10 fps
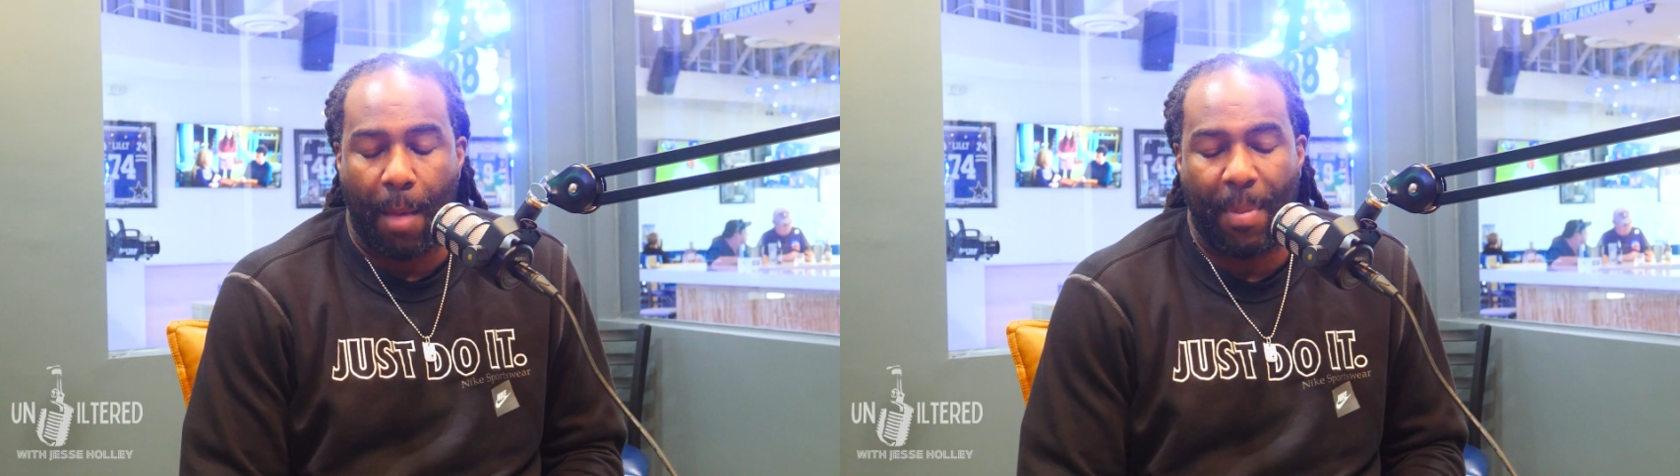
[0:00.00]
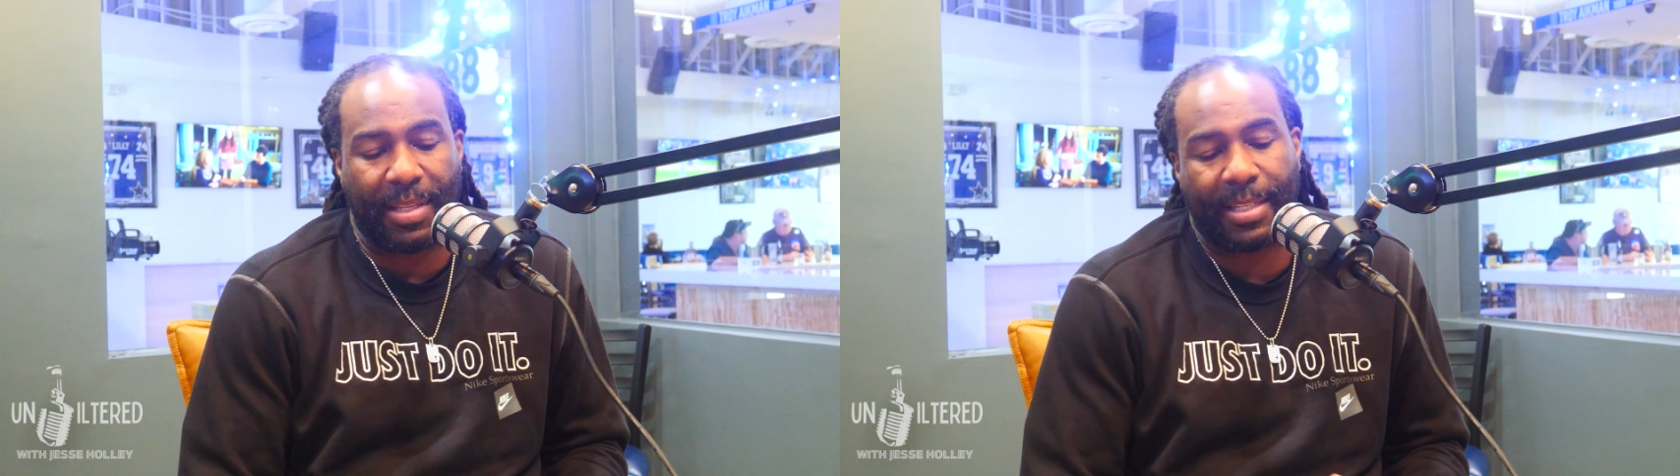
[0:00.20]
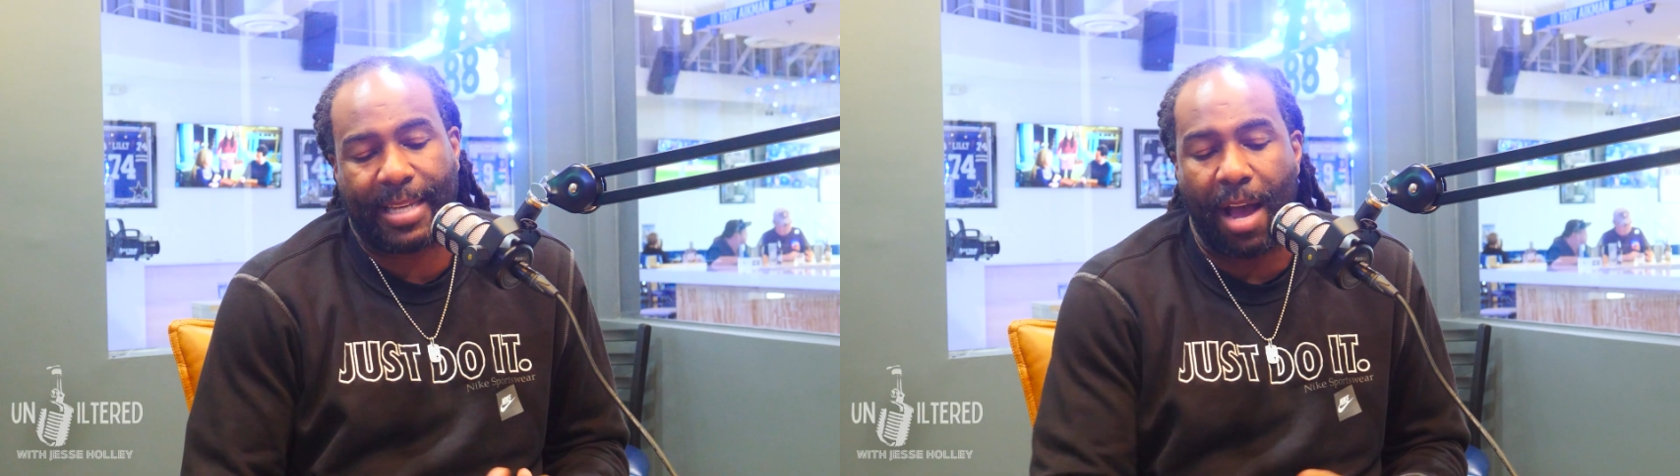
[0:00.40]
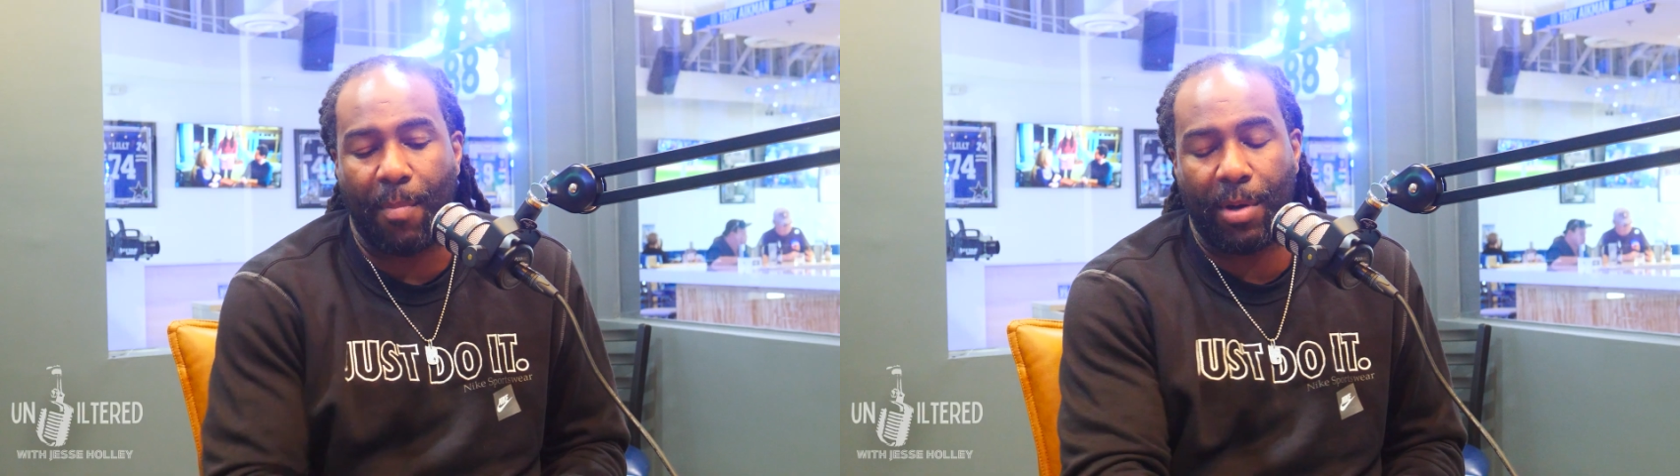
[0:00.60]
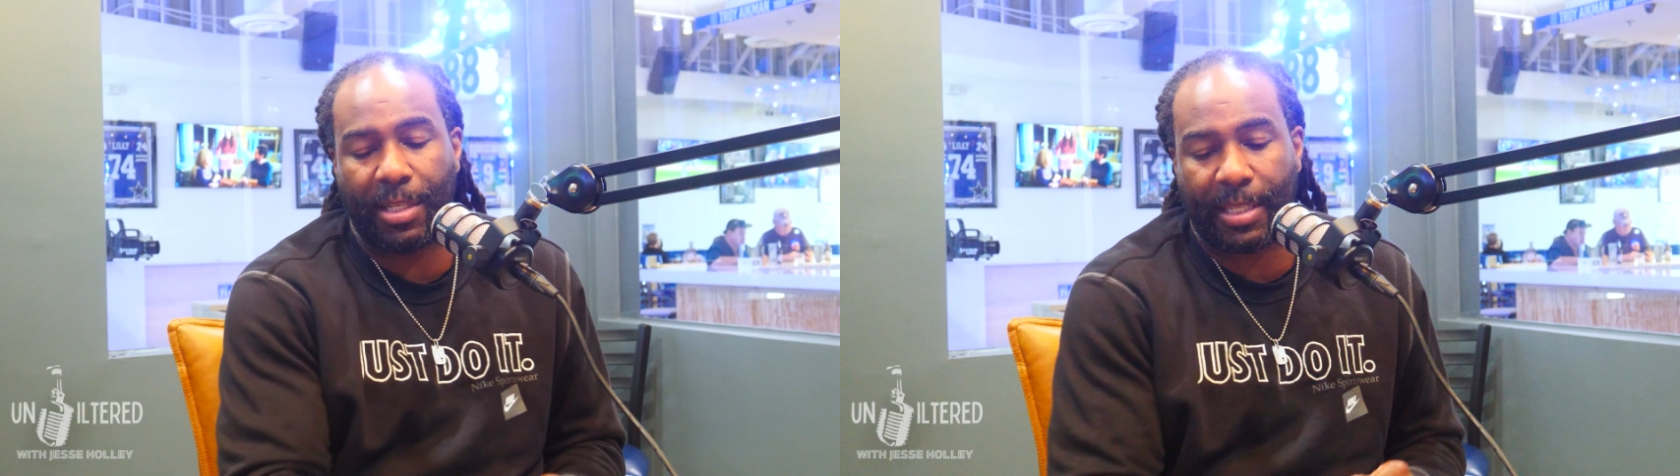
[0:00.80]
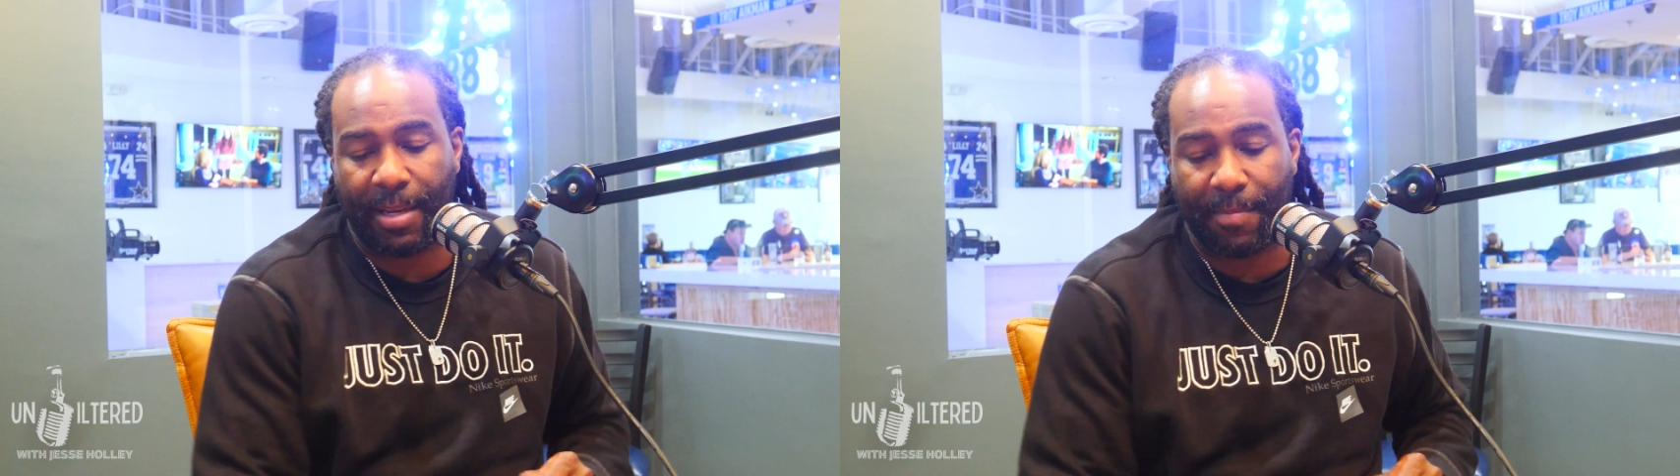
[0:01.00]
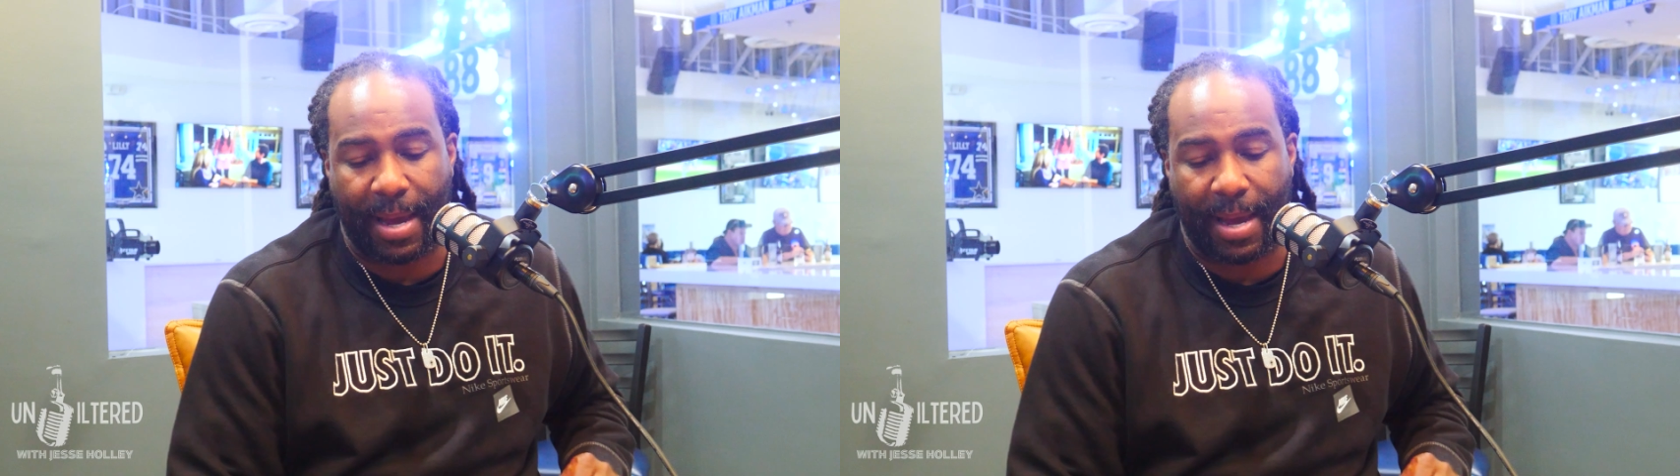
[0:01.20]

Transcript: But this Cowboys team,